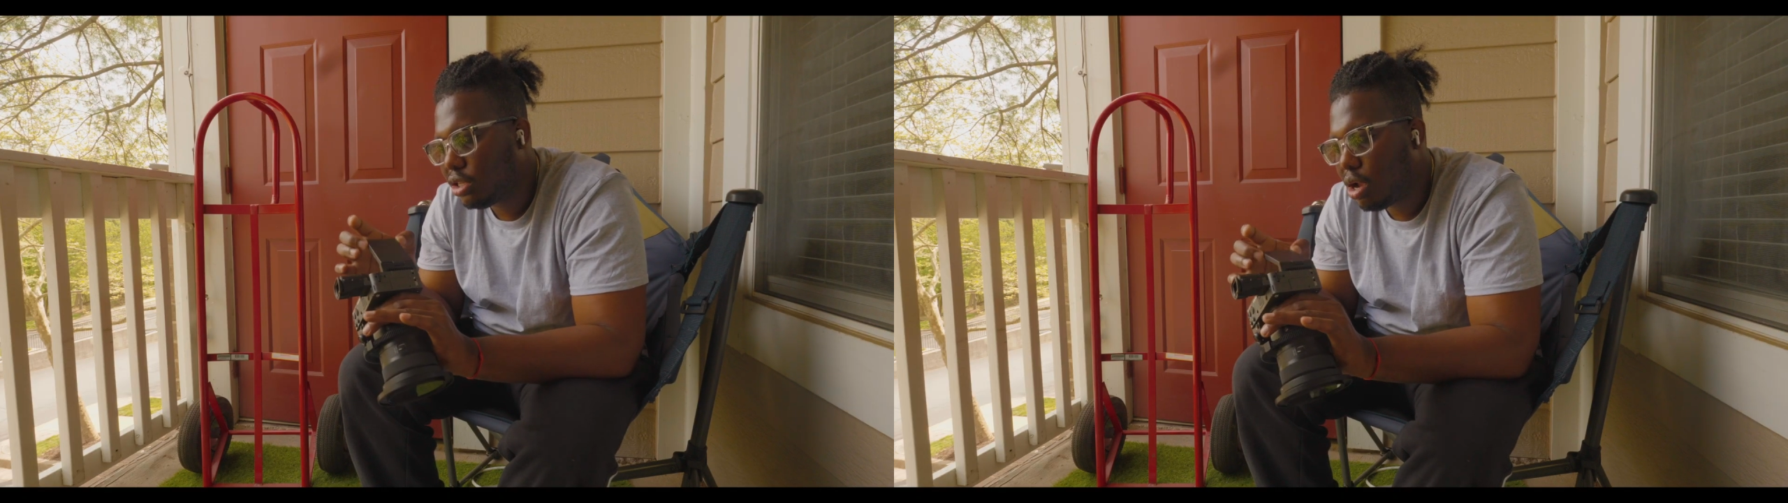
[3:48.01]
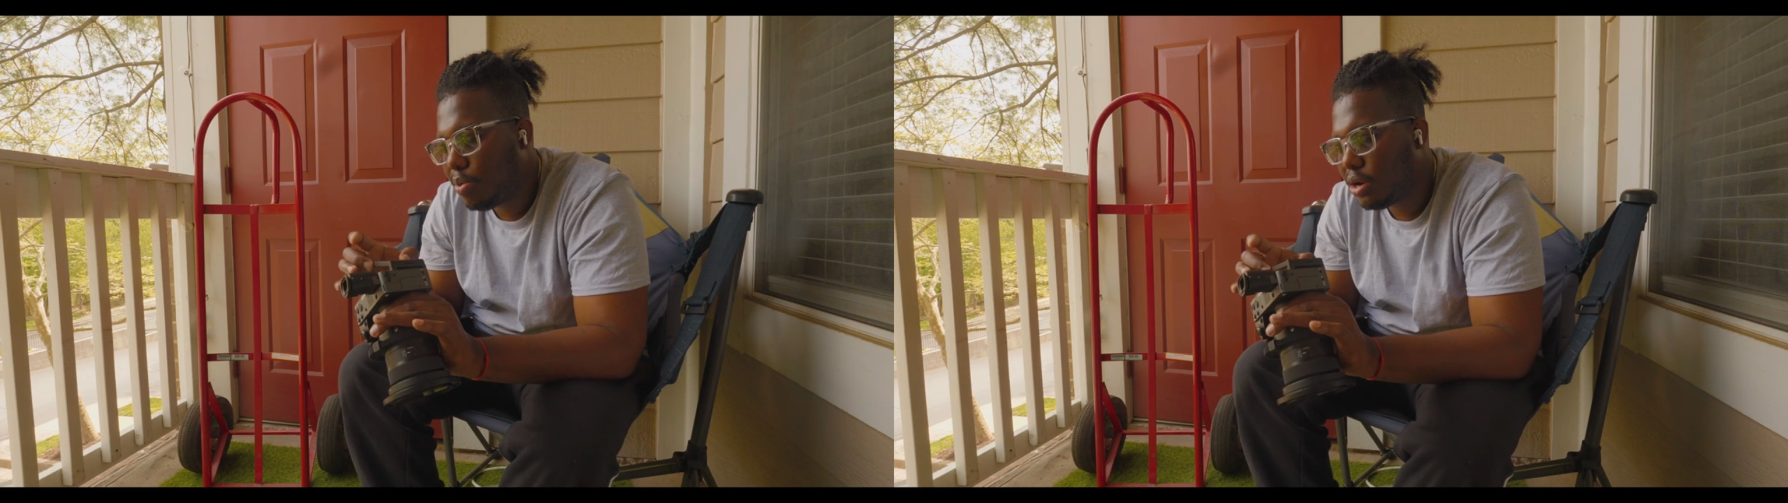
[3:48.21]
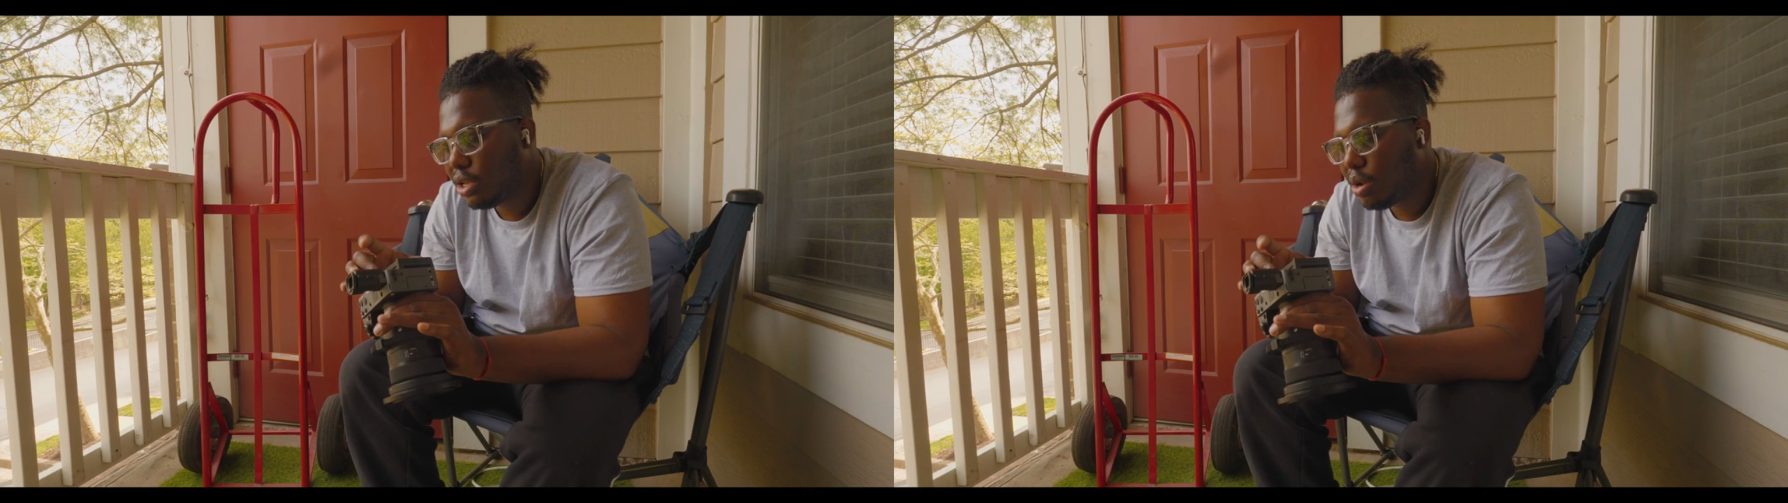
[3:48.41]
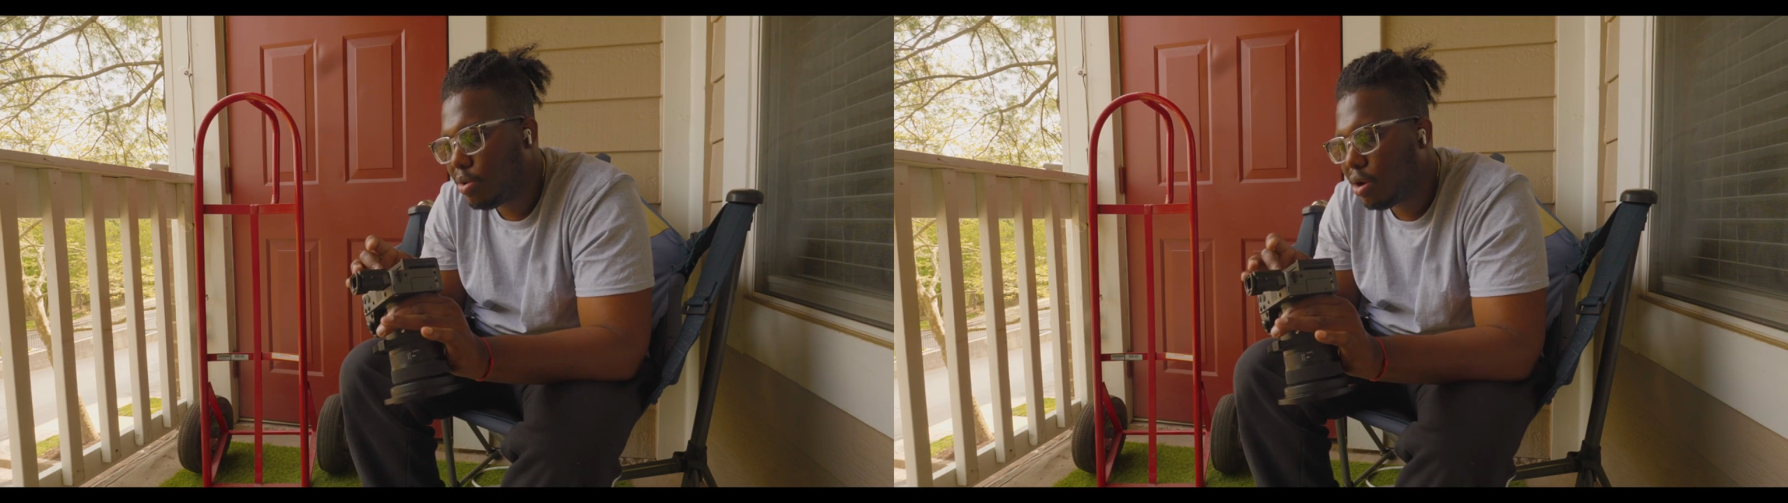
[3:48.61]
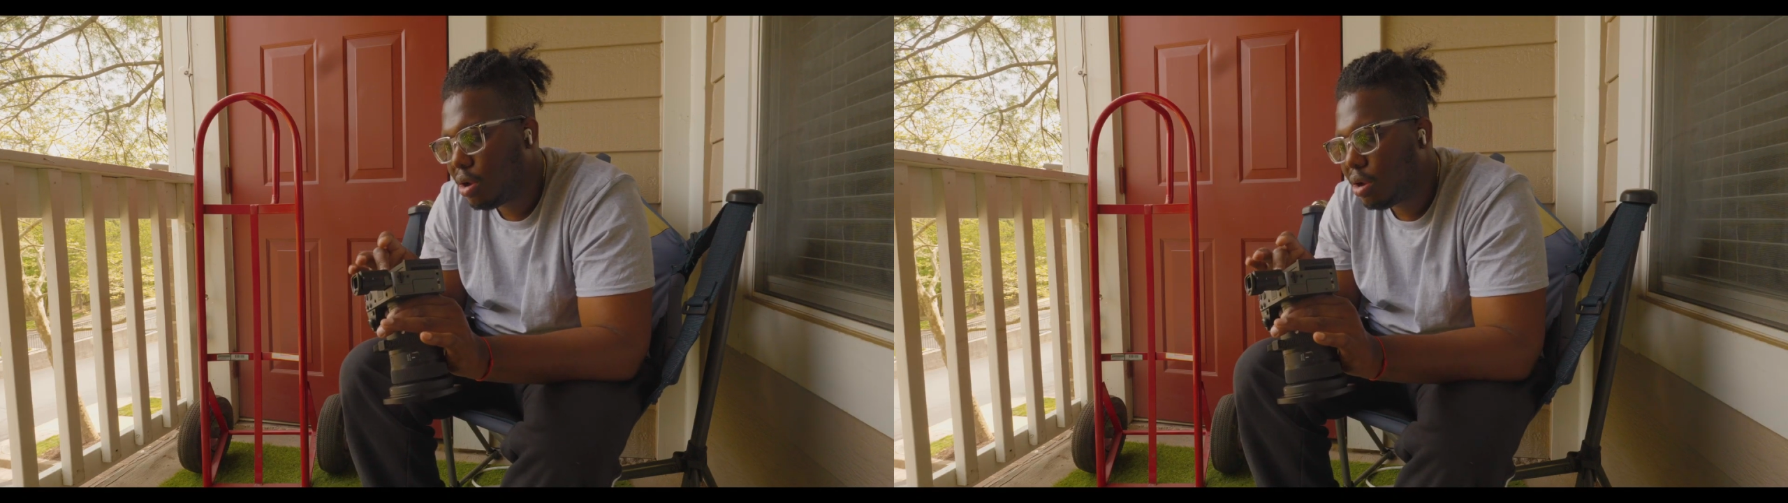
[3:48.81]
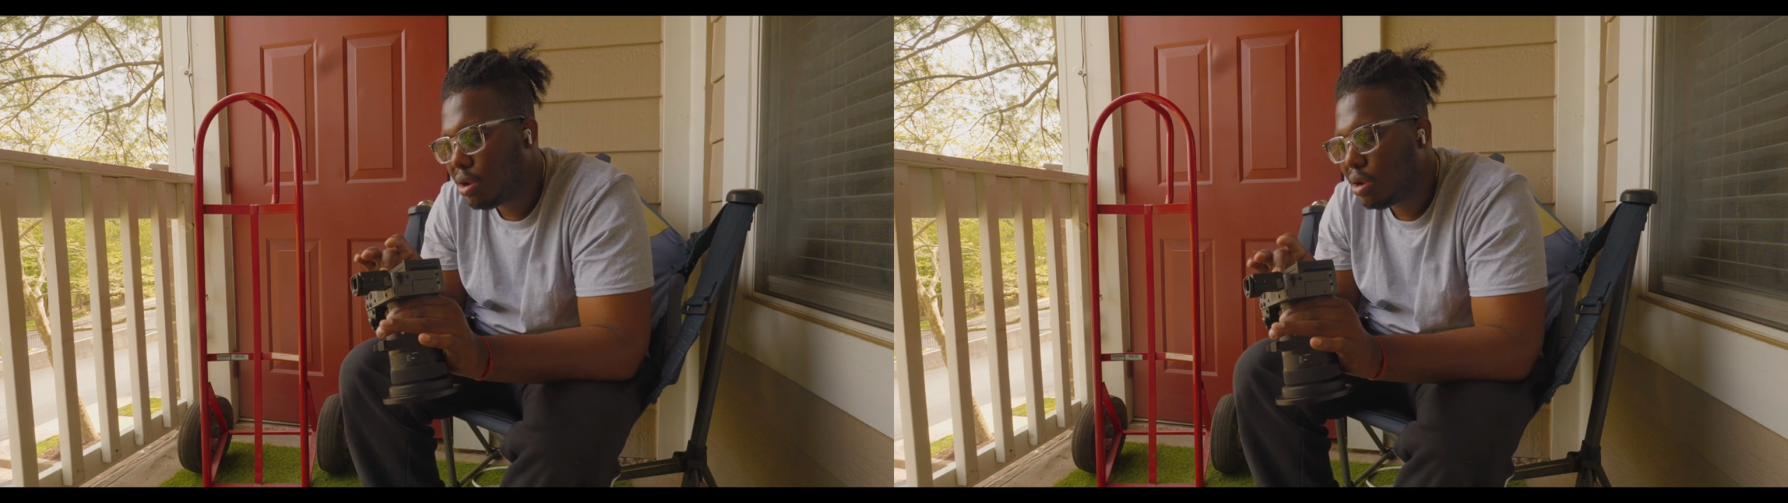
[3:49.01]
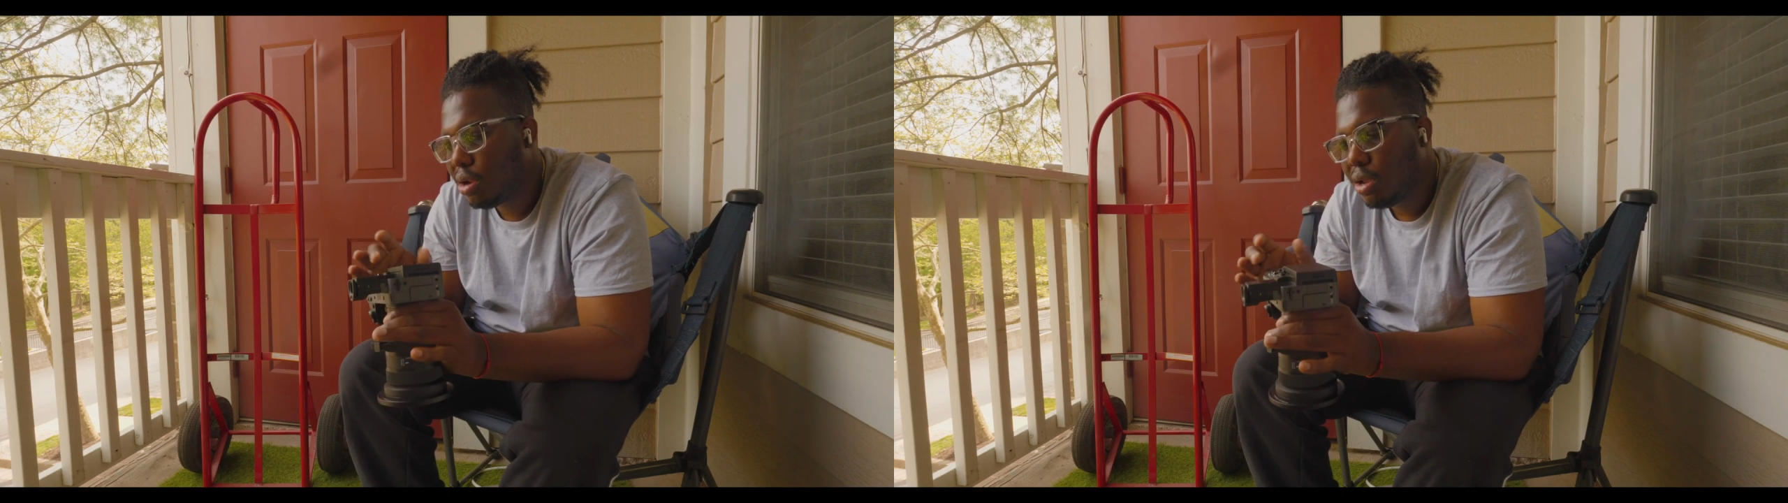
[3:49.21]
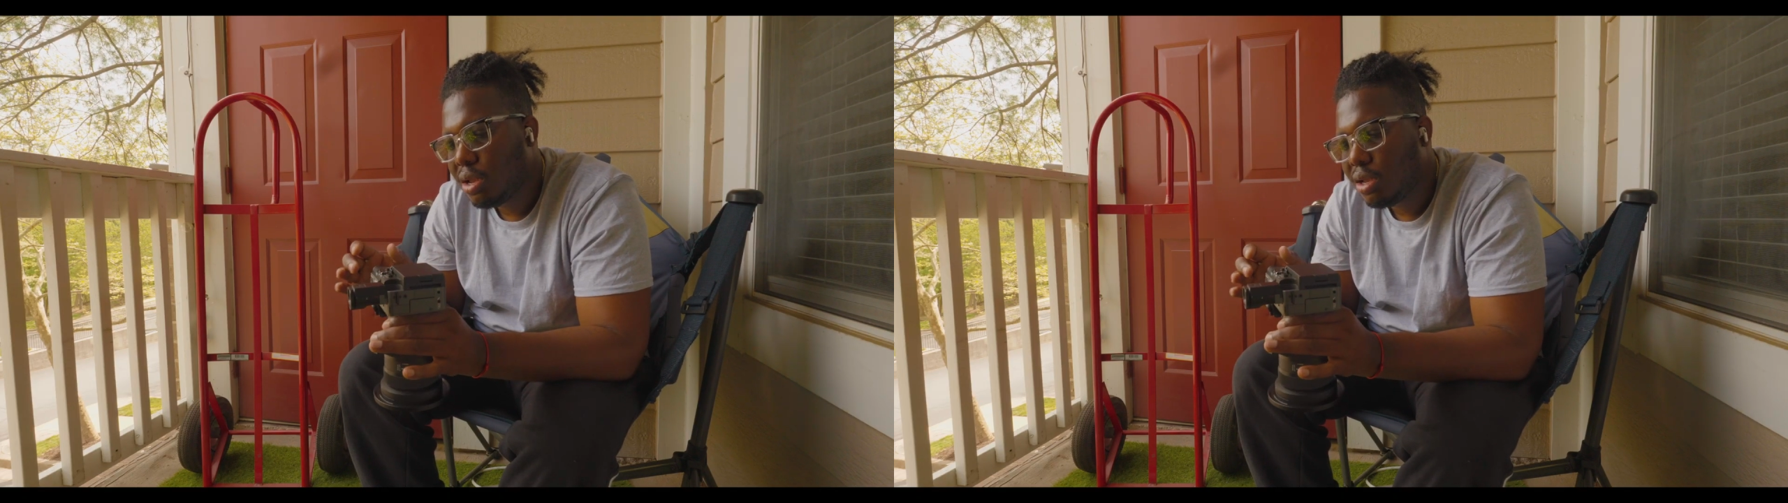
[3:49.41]
top of the camera.
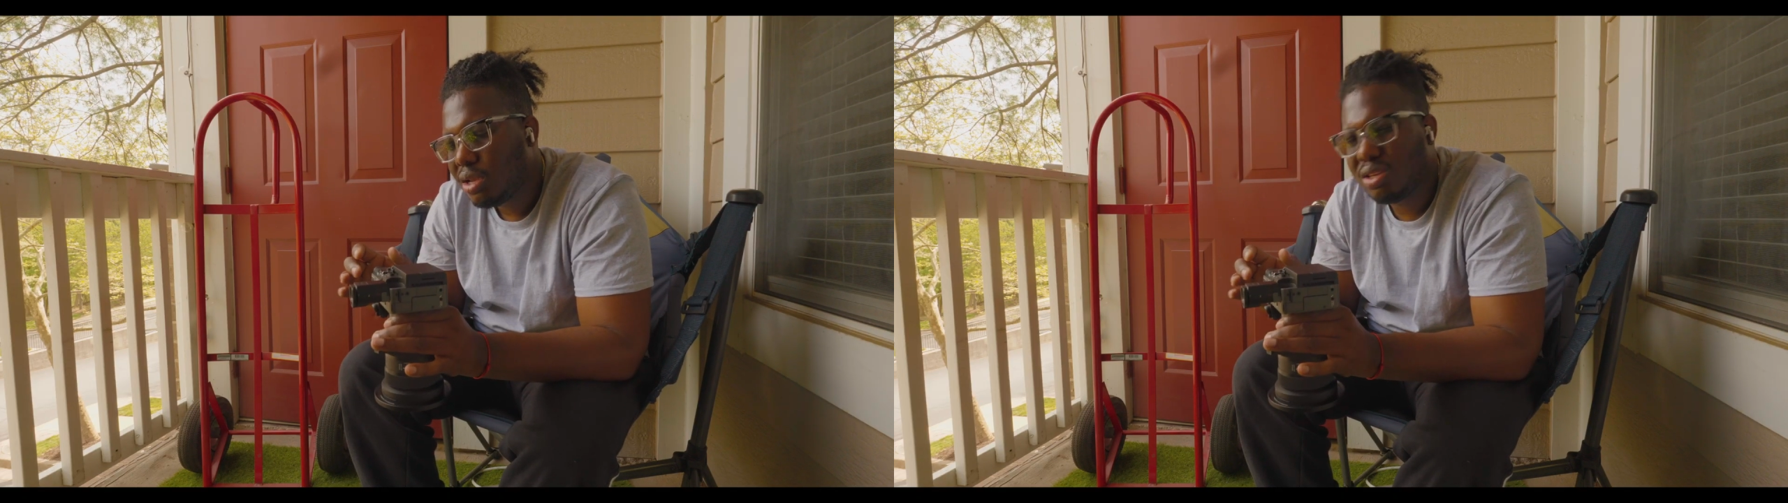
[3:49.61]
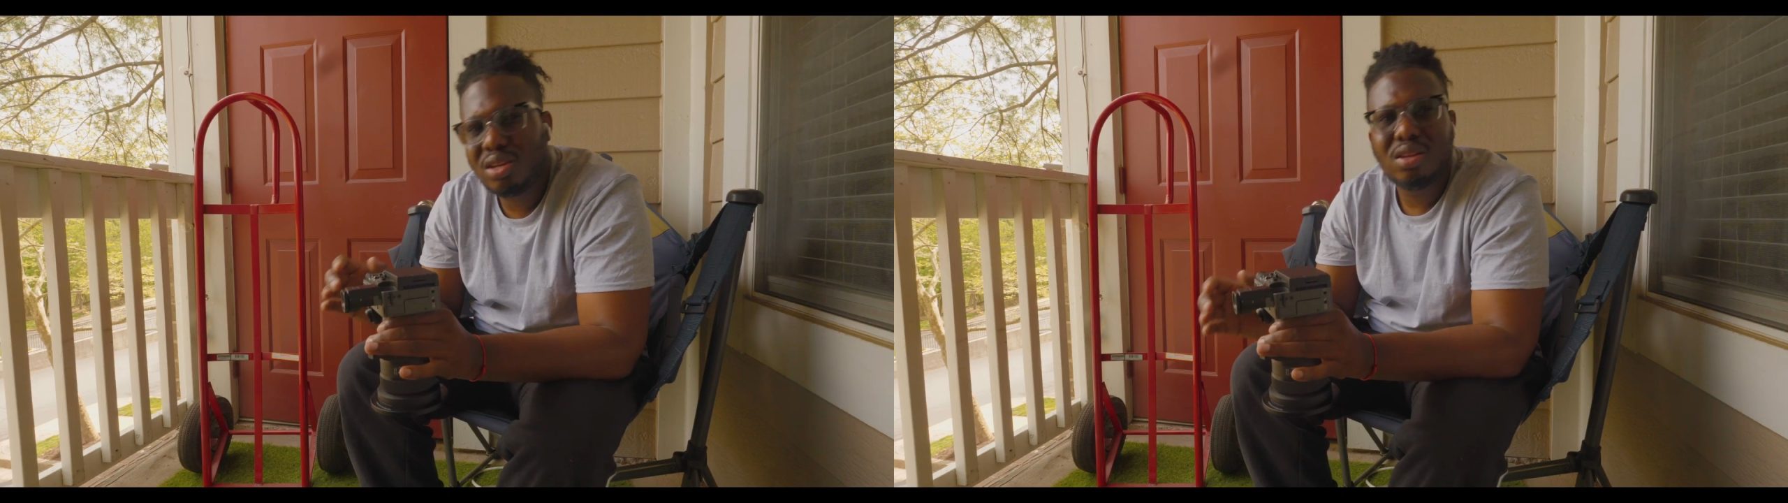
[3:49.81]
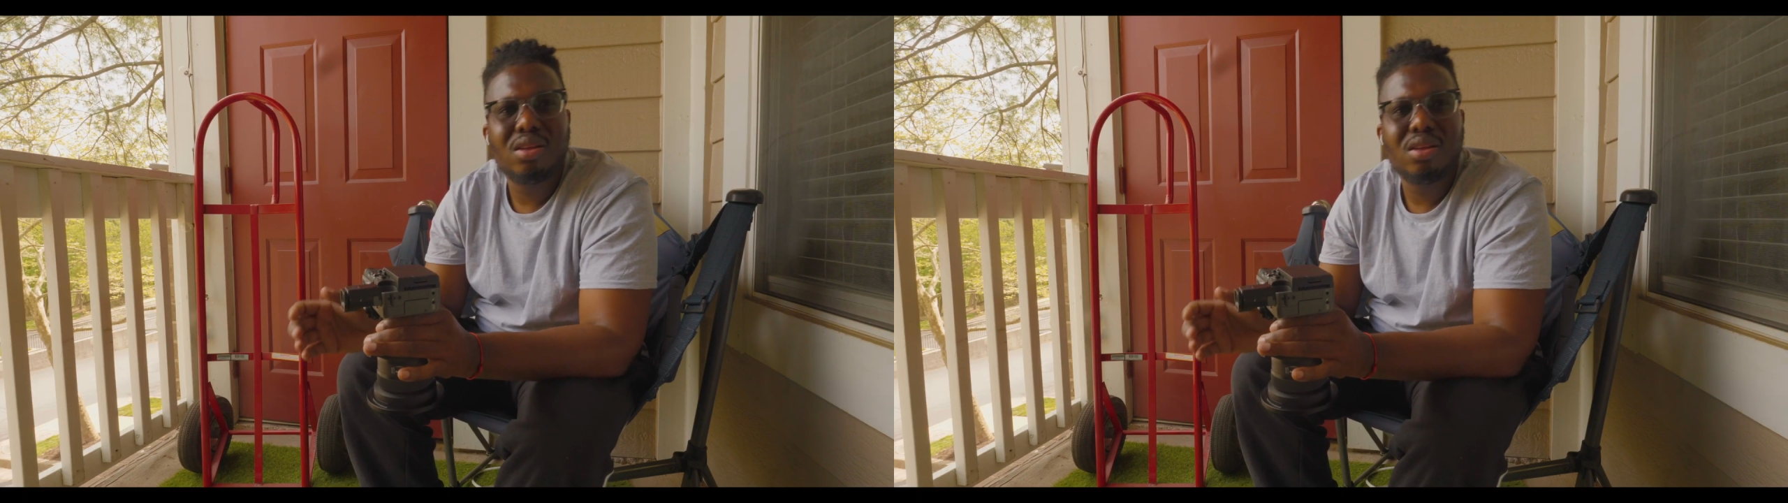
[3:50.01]
Is it?